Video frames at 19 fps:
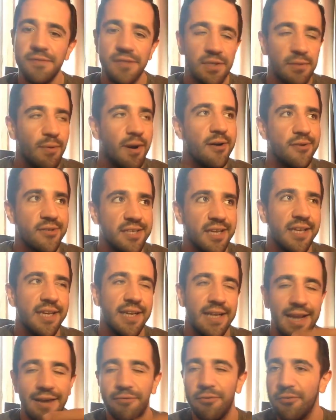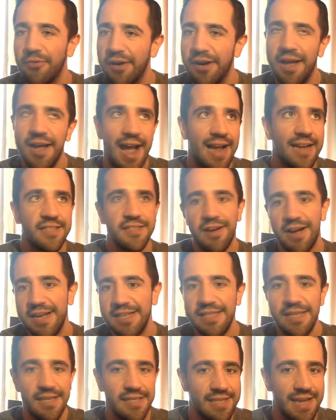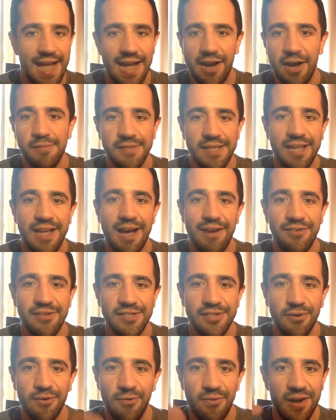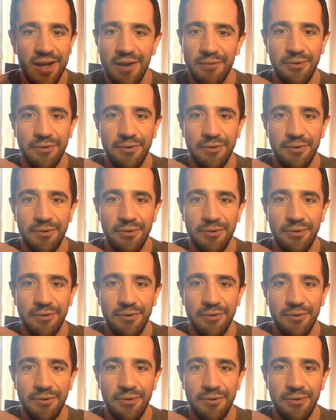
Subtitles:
as well, so you didn't have all the like anxieties and hang-ups that you have at school.